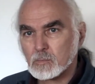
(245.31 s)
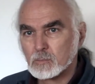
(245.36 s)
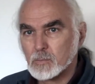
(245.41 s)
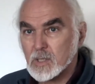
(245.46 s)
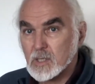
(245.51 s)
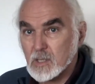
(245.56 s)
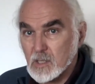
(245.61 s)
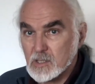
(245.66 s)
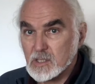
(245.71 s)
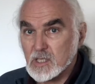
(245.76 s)

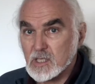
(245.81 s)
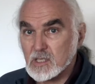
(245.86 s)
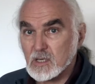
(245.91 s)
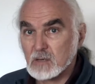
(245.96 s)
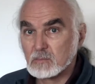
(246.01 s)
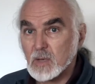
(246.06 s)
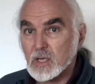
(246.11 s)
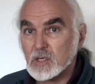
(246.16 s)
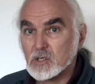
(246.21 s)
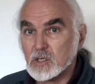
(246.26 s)
because as I
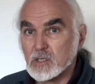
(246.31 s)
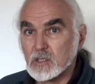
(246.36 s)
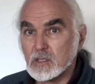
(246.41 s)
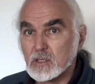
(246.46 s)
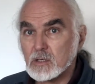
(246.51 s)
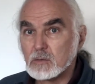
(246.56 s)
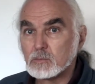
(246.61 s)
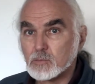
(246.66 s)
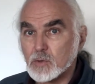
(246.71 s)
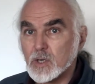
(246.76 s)

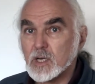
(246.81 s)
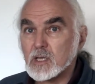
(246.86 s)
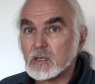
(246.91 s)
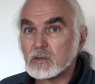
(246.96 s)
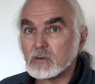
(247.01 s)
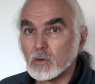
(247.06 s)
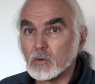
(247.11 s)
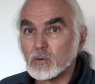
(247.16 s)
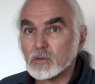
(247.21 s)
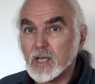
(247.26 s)
mentioned, you
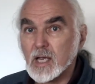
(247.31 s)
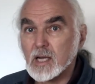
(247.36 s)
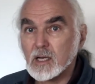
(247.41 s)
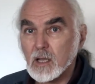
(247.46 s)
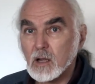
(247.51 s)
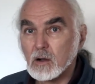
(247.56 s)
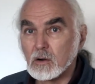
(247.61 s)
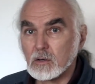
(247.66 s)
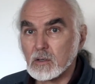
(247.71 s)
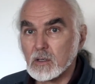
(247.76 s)
breathe all day
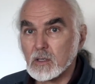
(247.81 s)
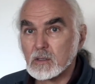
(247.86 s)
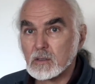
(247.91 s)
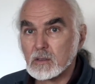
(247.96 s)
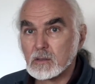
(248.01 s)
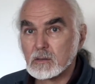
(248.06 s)
long